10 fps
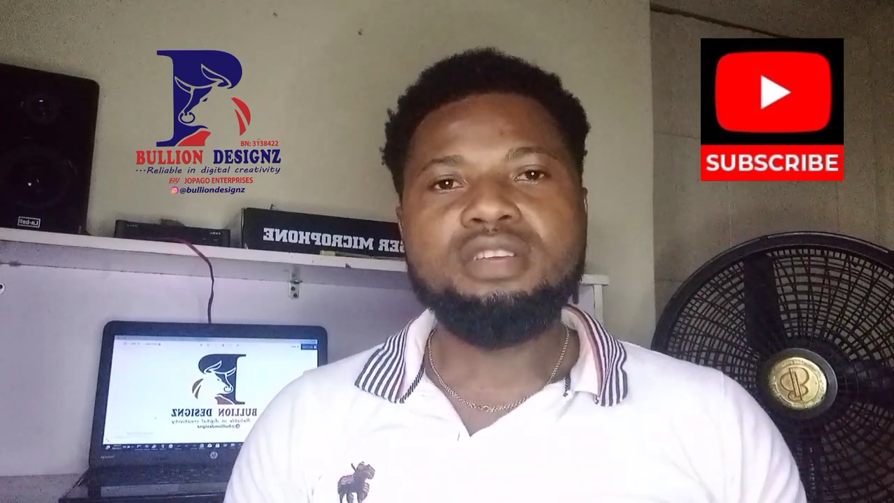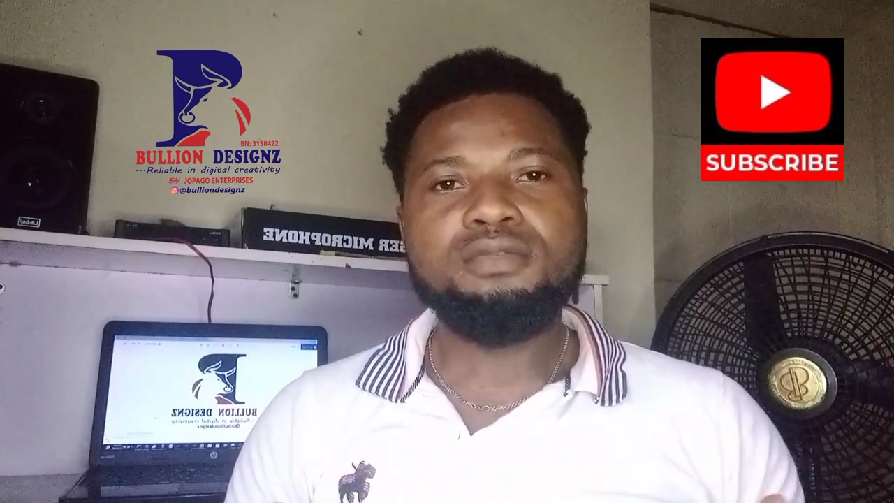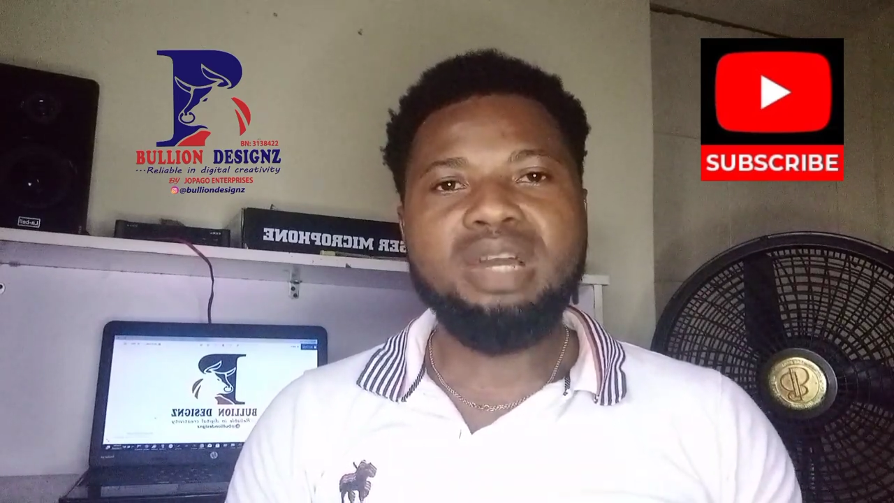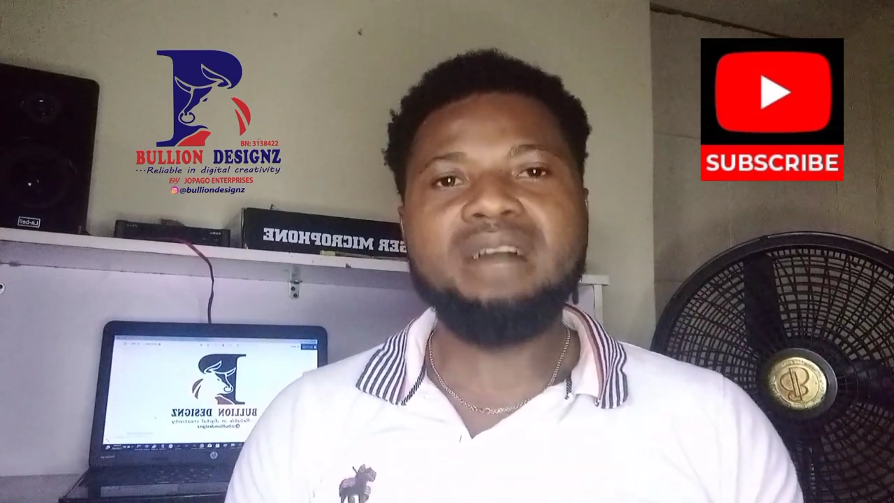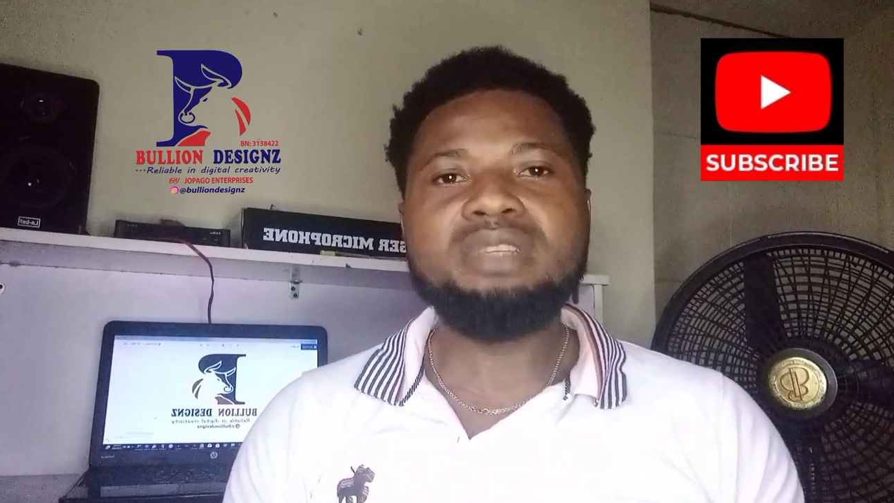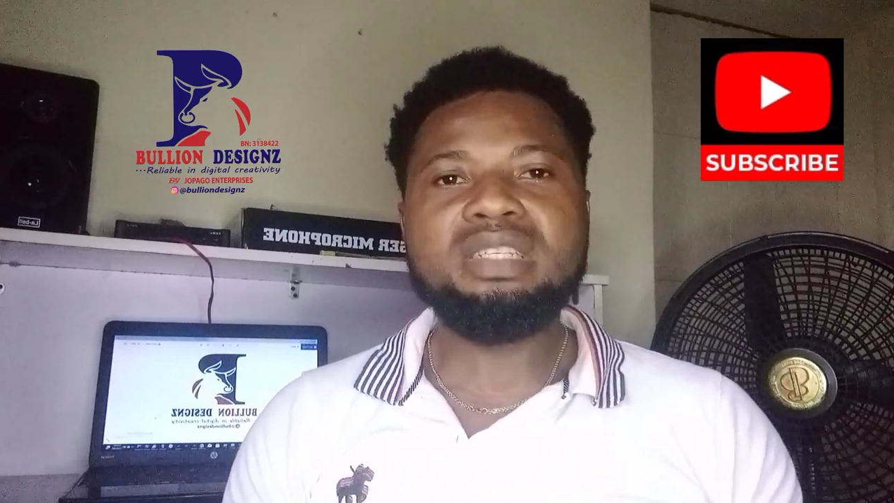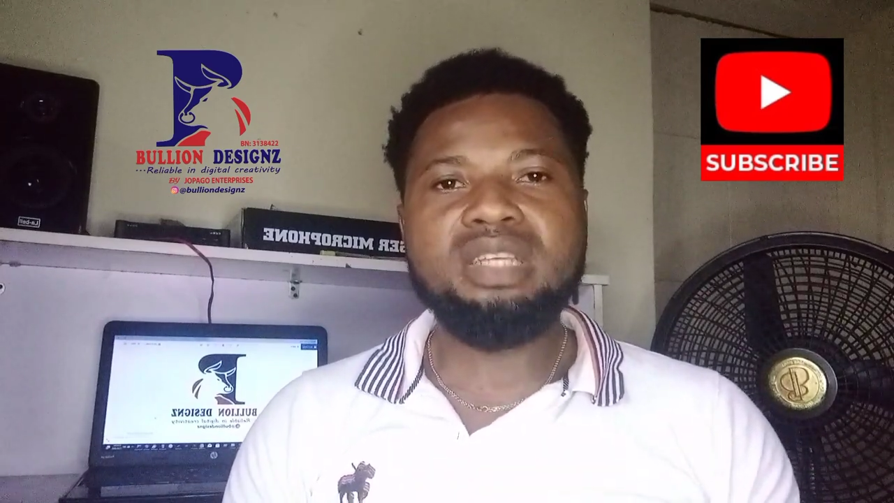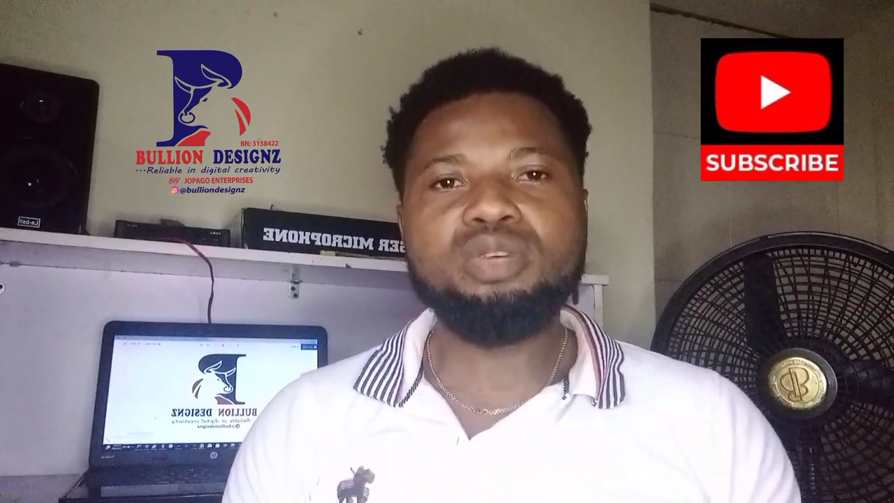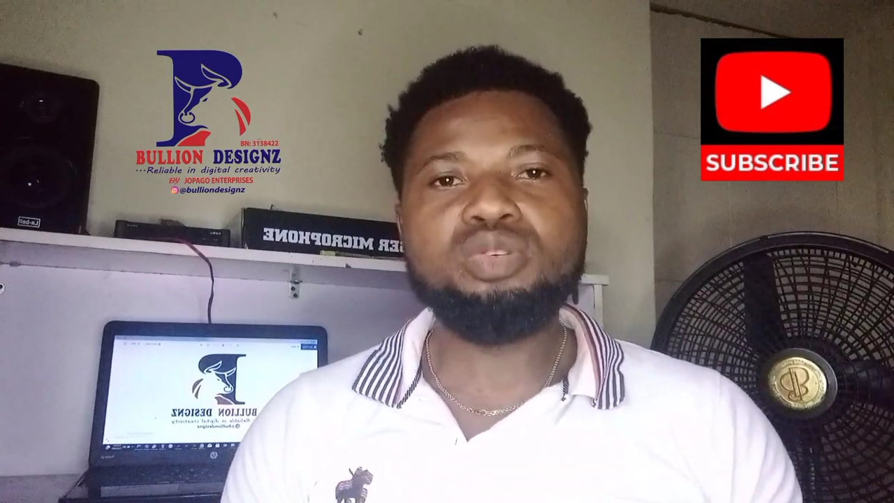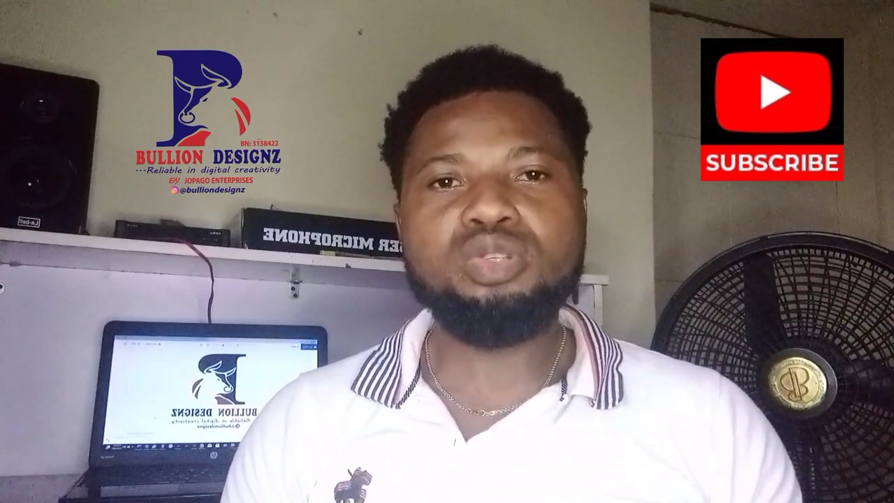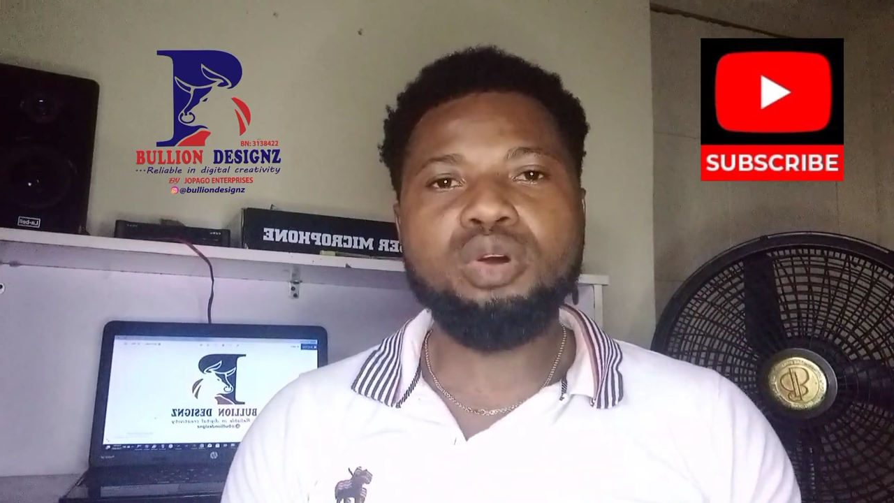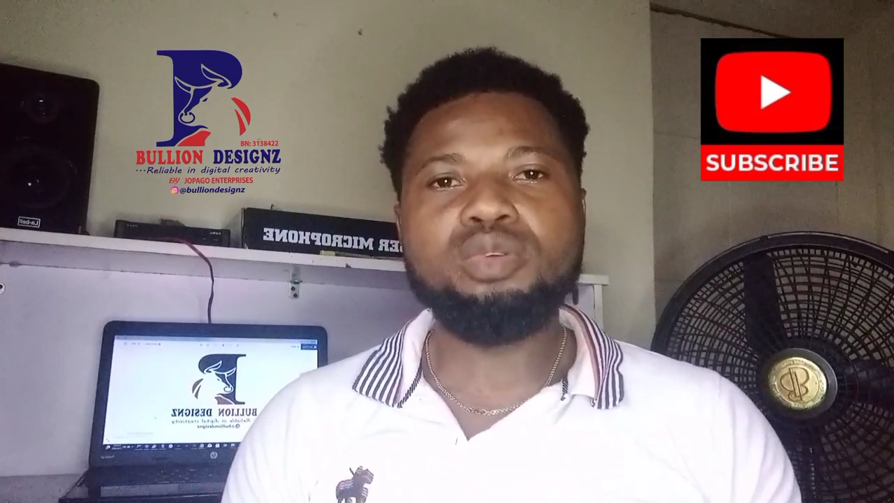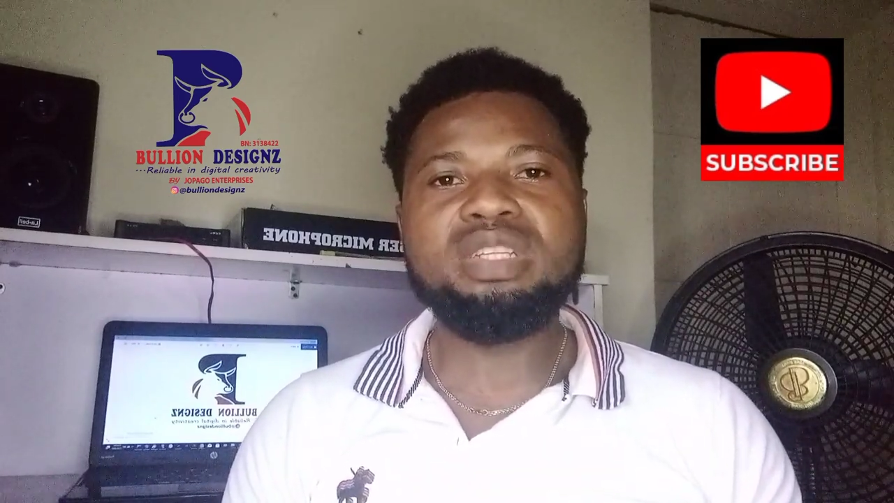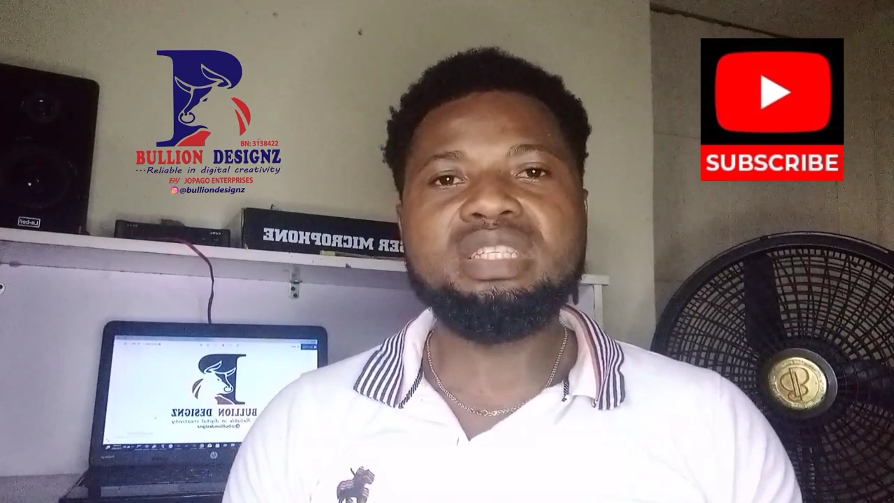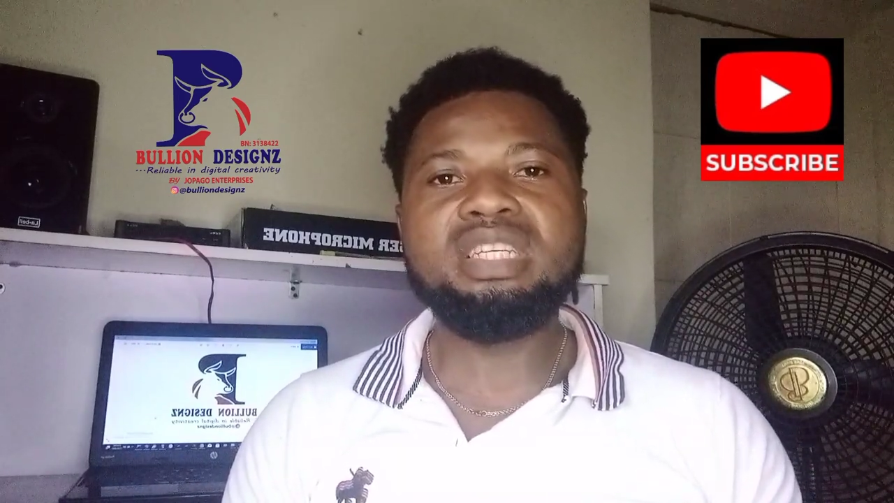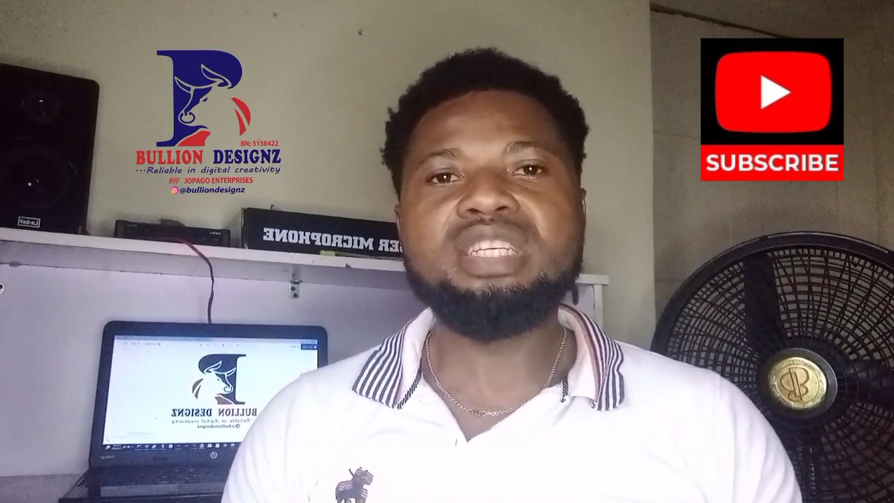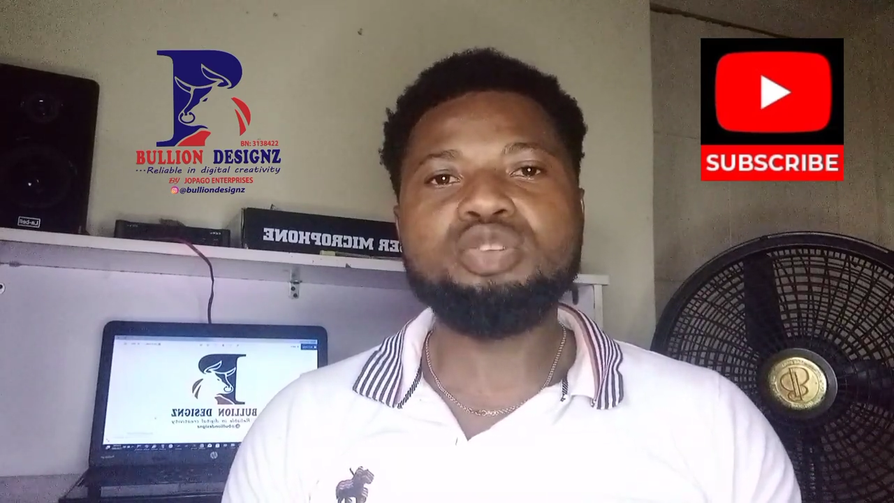If you have these skills already,